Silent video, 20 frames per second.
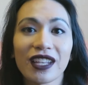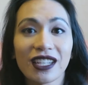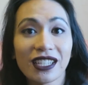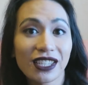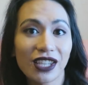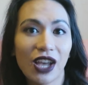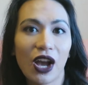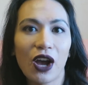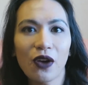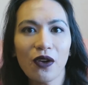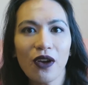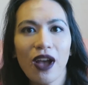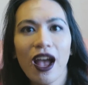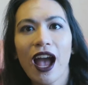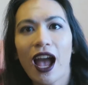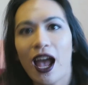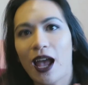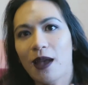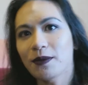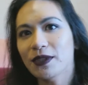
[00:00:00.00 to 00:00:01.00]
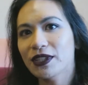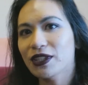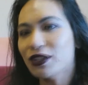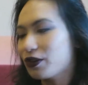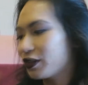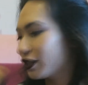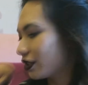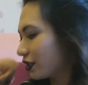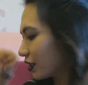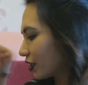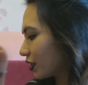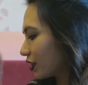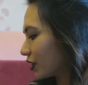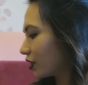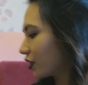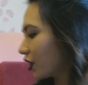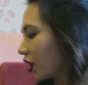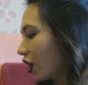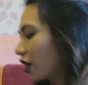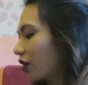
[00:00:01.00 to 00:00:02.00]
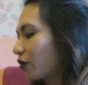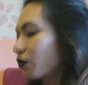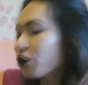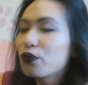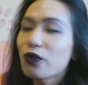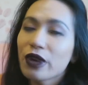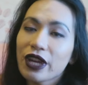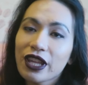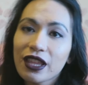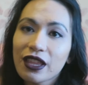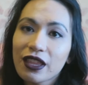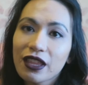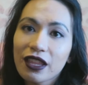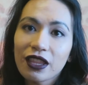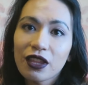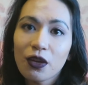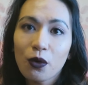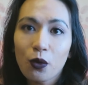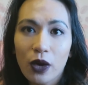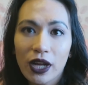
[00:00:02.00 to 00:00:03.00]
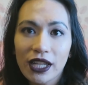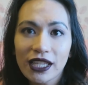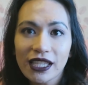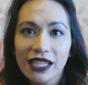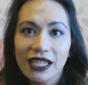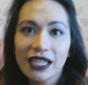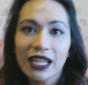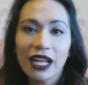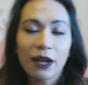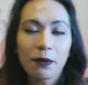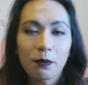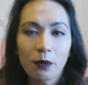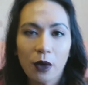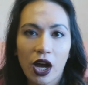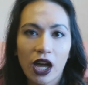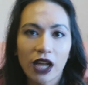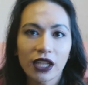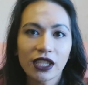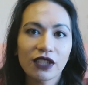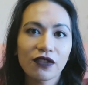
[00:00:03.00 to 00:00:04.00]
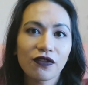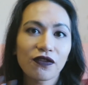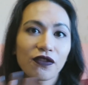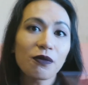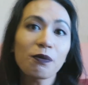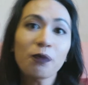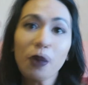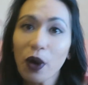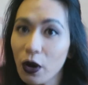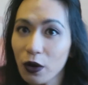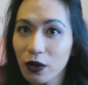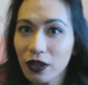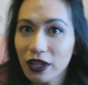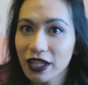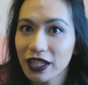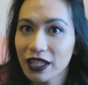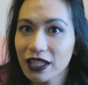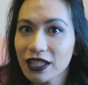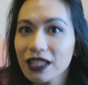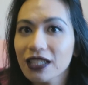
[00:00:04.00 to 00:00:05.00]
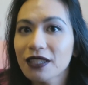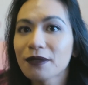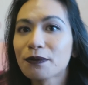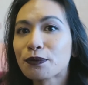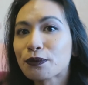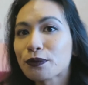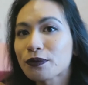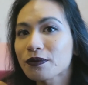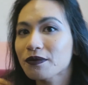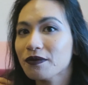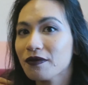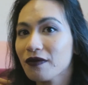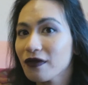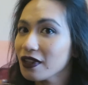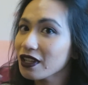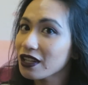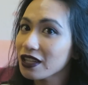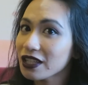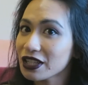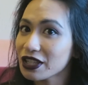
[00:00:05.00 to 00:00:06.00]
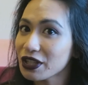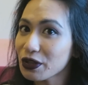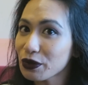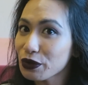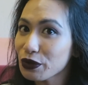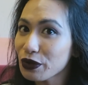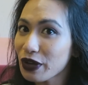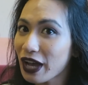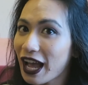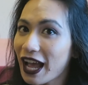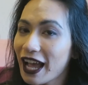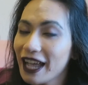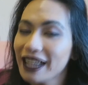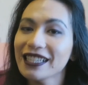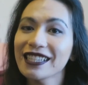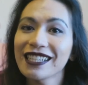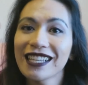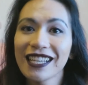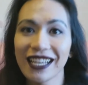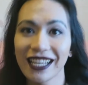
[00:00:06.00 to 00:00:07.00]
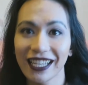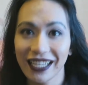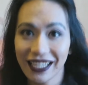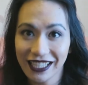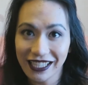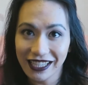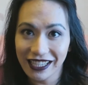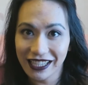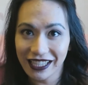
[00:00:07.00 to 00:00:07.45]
So I'm just going to start with the ones that I bought from Poland, so you guys can